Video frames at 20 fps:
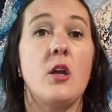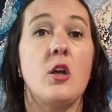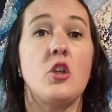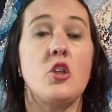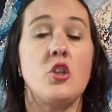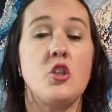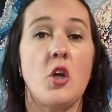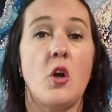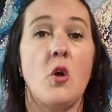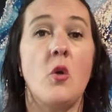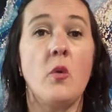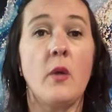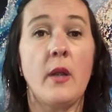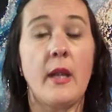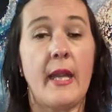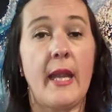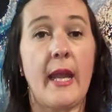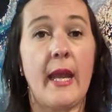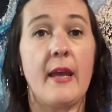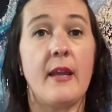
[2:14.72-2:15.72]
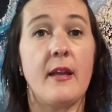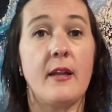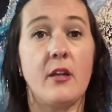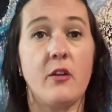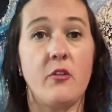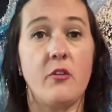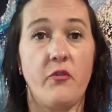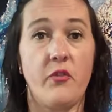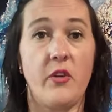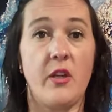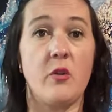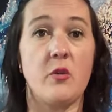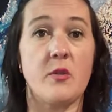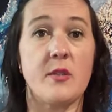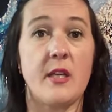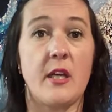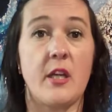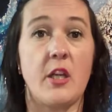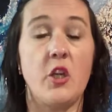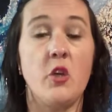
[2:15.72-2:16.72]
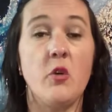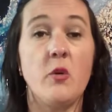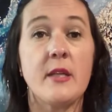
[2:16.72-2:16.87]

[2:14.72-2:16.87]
don't get confused that you